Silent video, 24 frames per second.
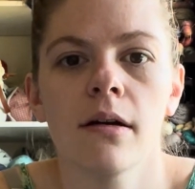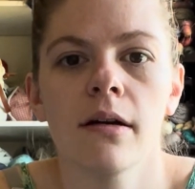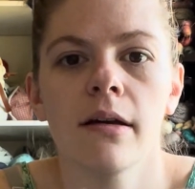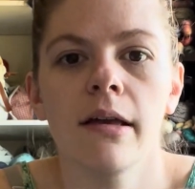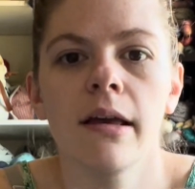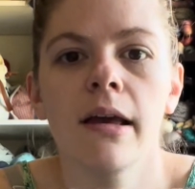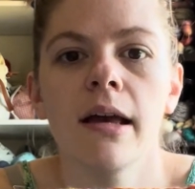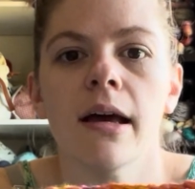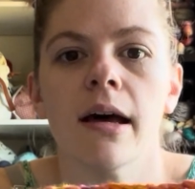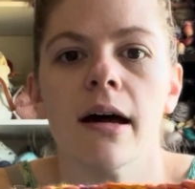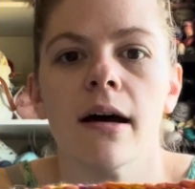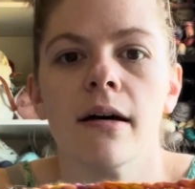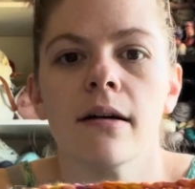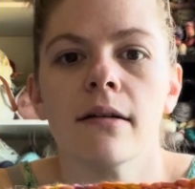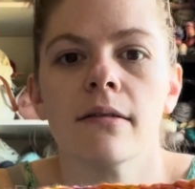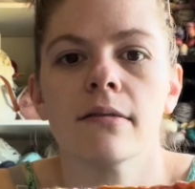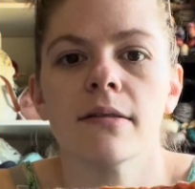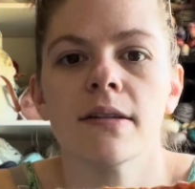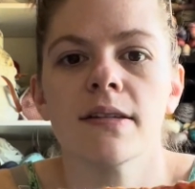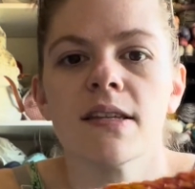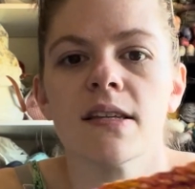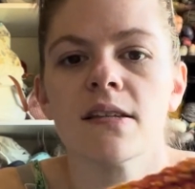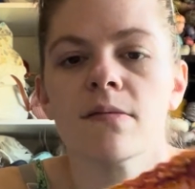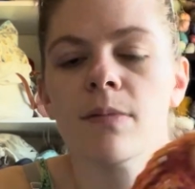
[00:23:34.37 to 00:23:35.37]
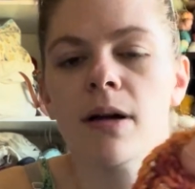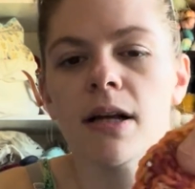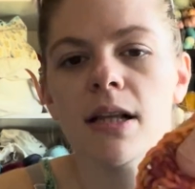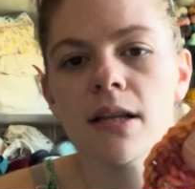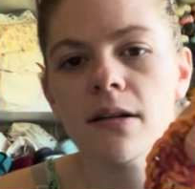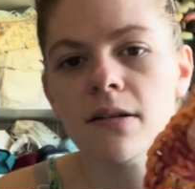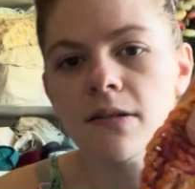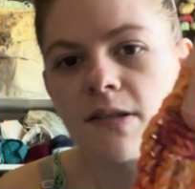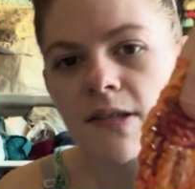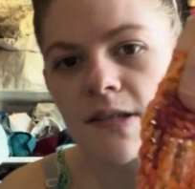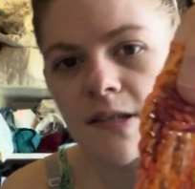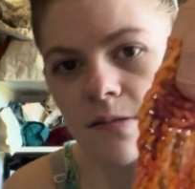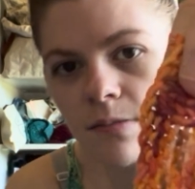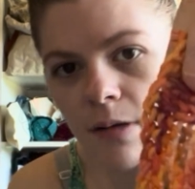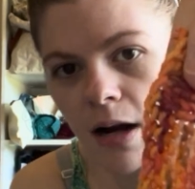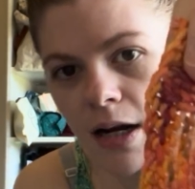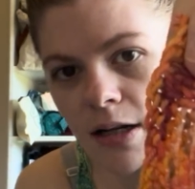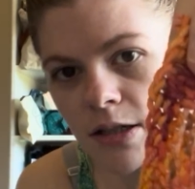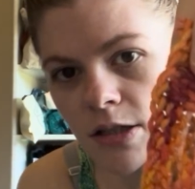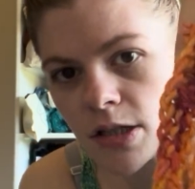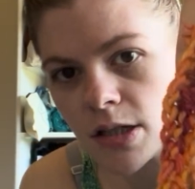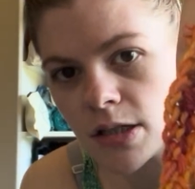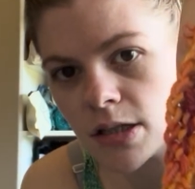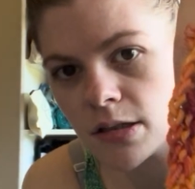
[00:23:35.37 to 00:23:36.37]
yeah, this is my little
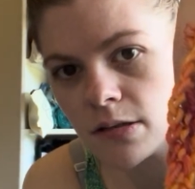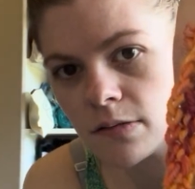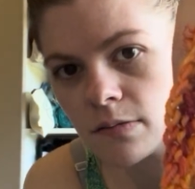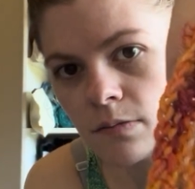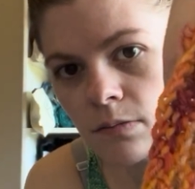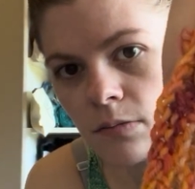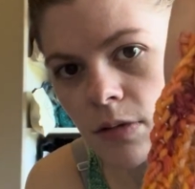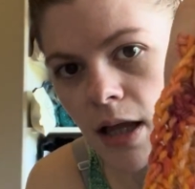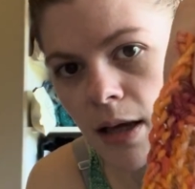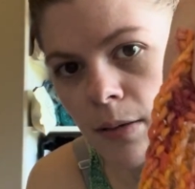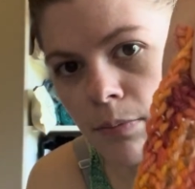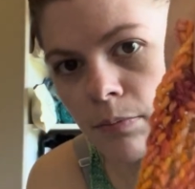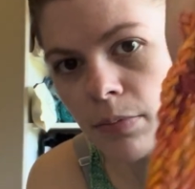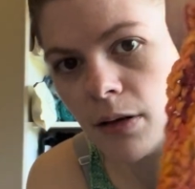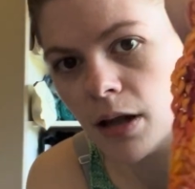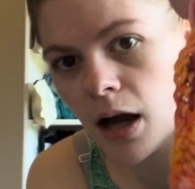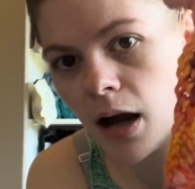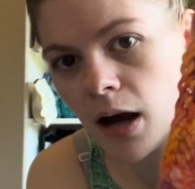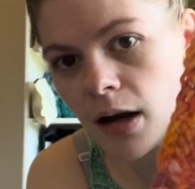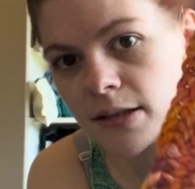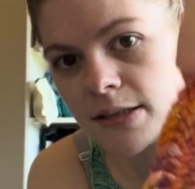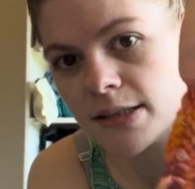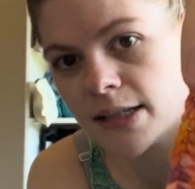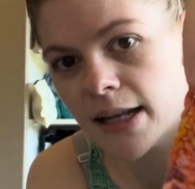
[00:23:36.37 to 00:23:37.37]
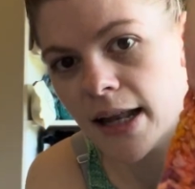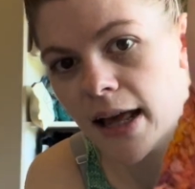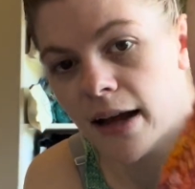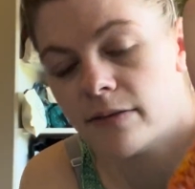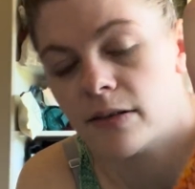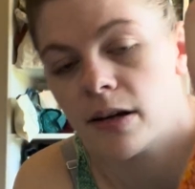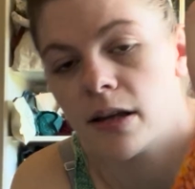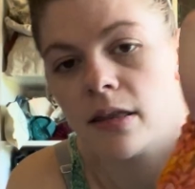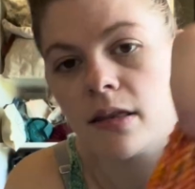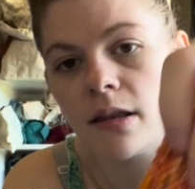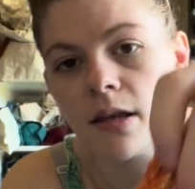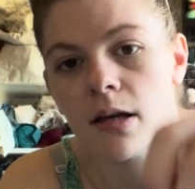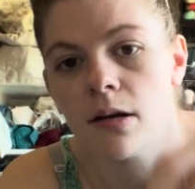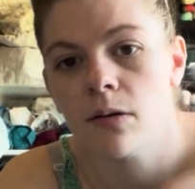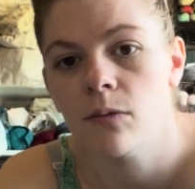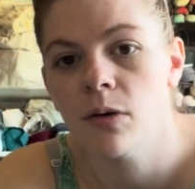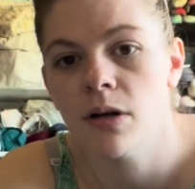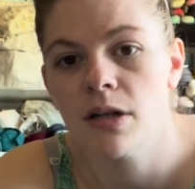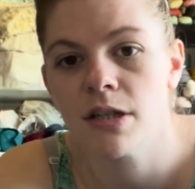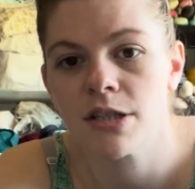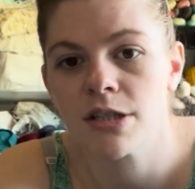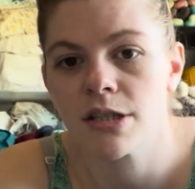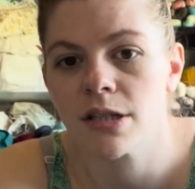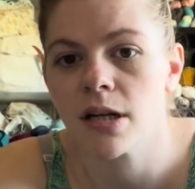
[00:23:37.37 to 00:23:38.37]
swatch, like blocked and everything,
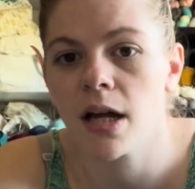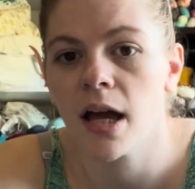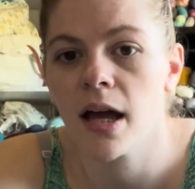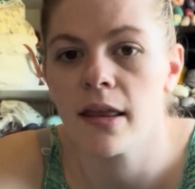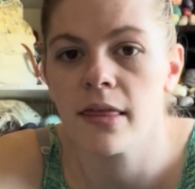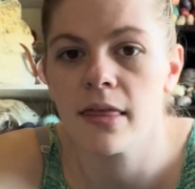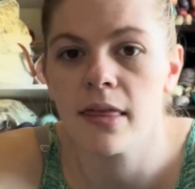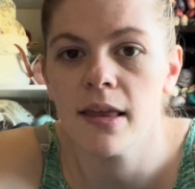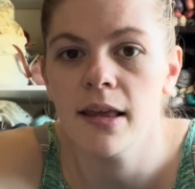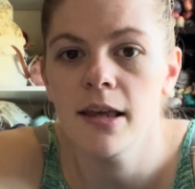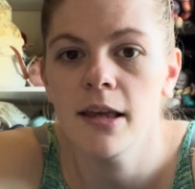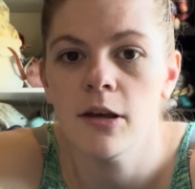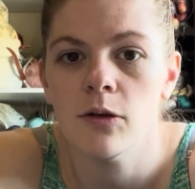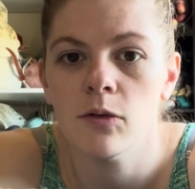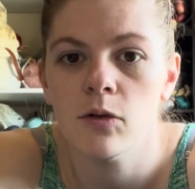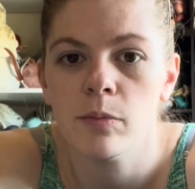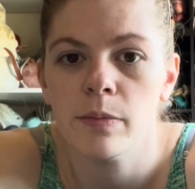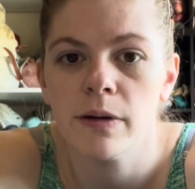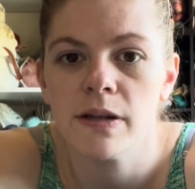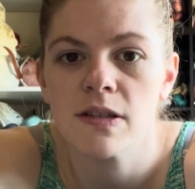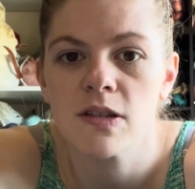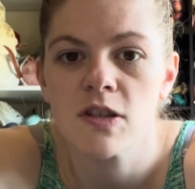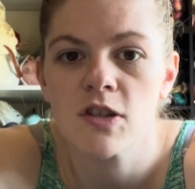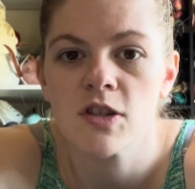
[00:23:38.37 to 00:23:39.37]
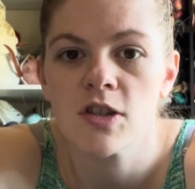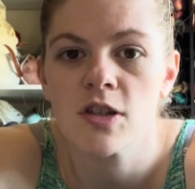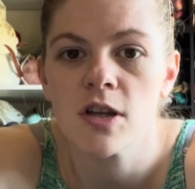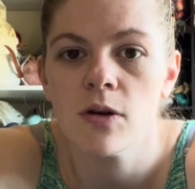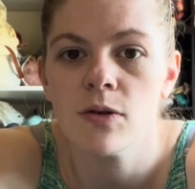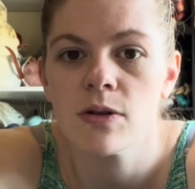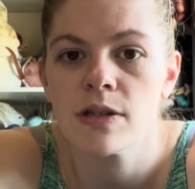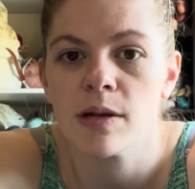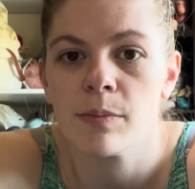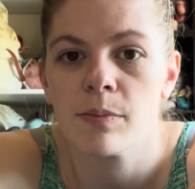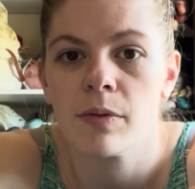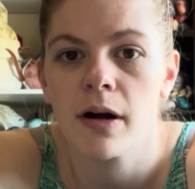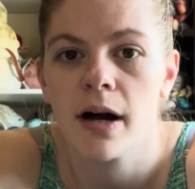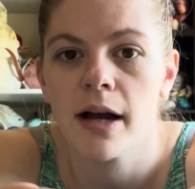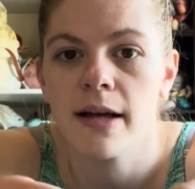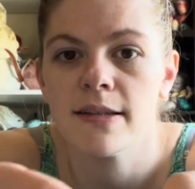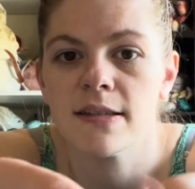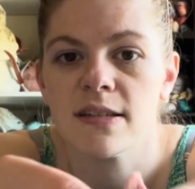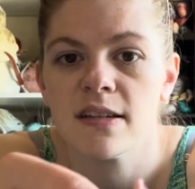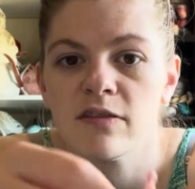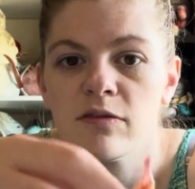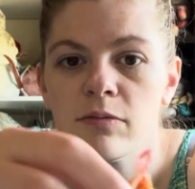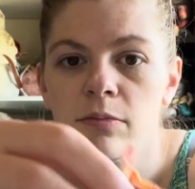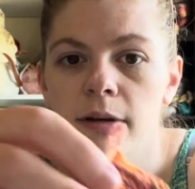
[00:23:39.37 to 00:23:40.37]
which I think you will be so
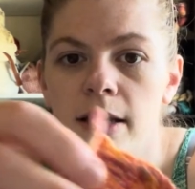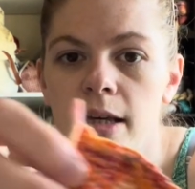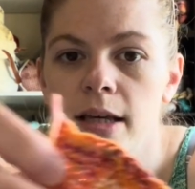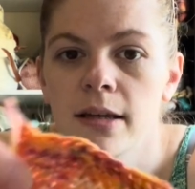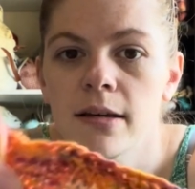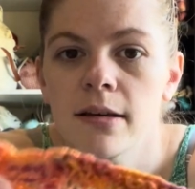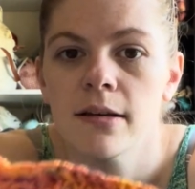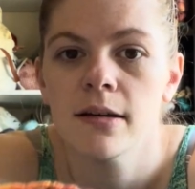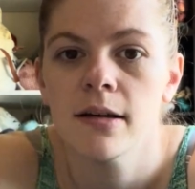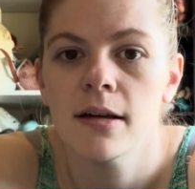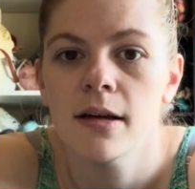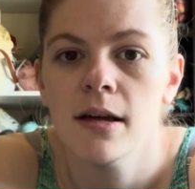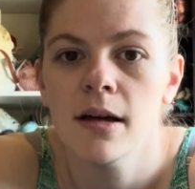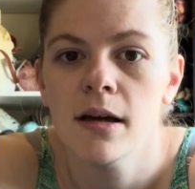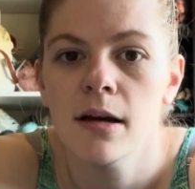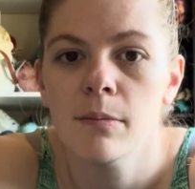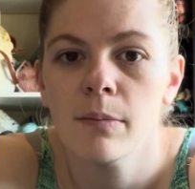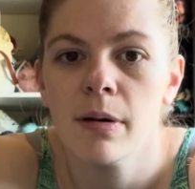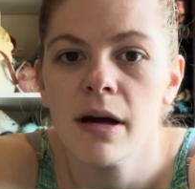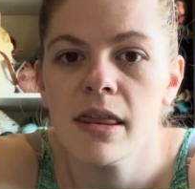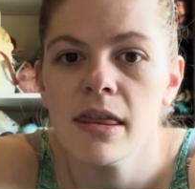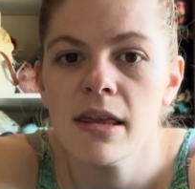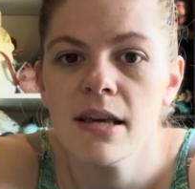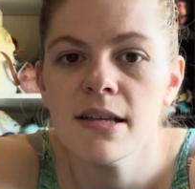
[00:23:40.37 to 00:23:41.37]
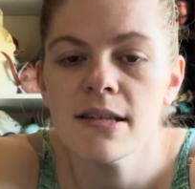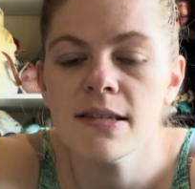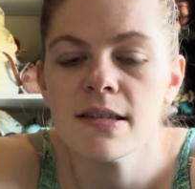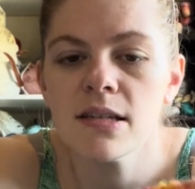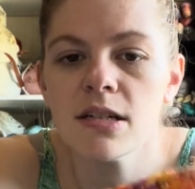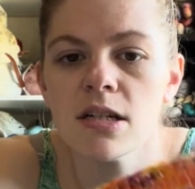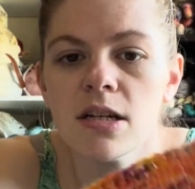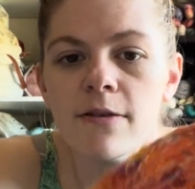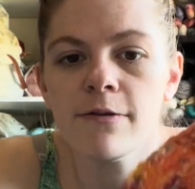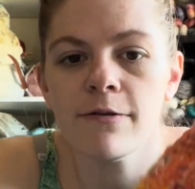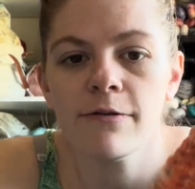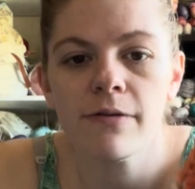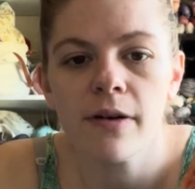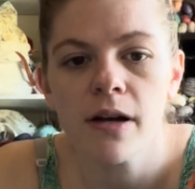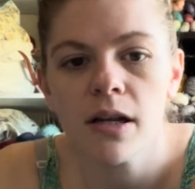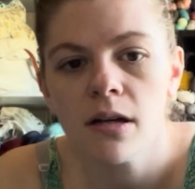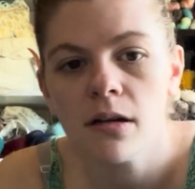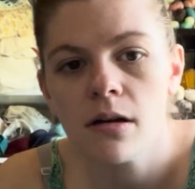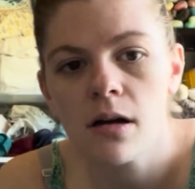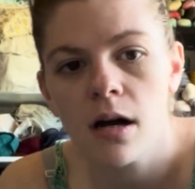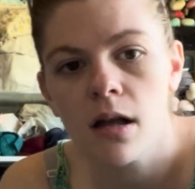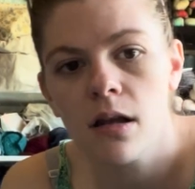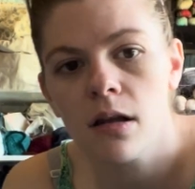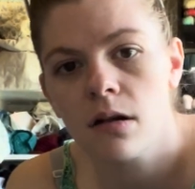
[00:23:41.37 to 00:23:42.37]
surprised of me, but I think it's such a fun
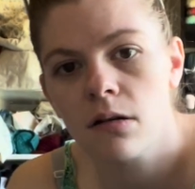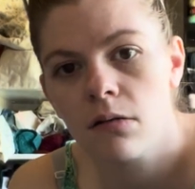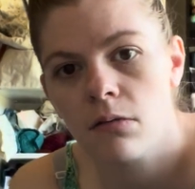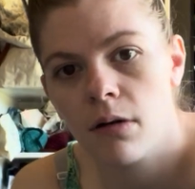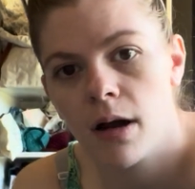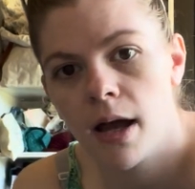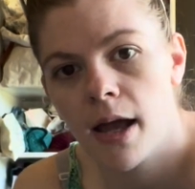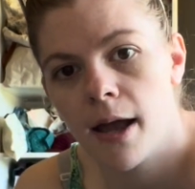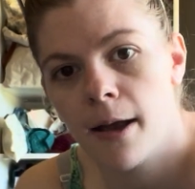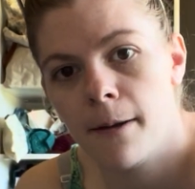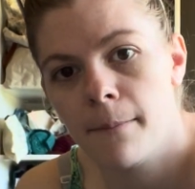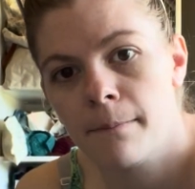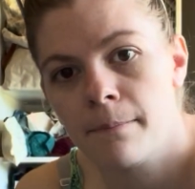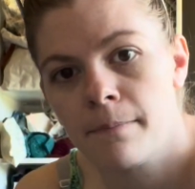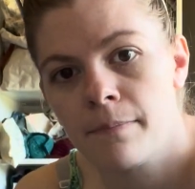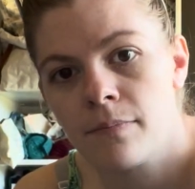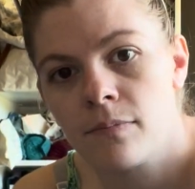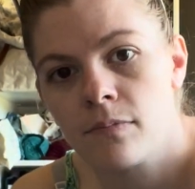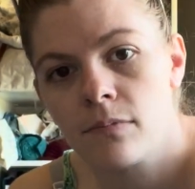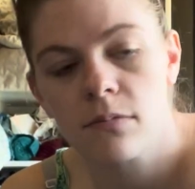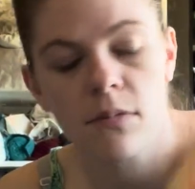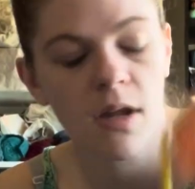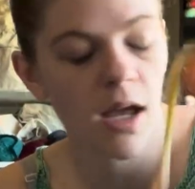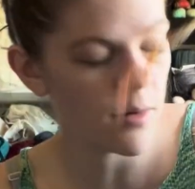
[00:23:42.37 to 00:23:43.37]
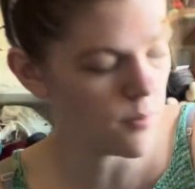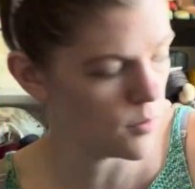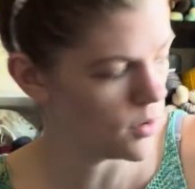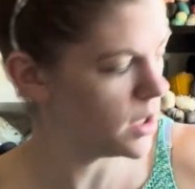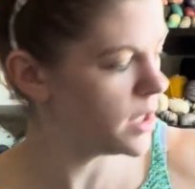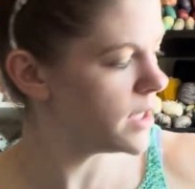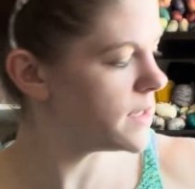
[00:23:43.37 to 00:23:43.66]
colorway. I'm really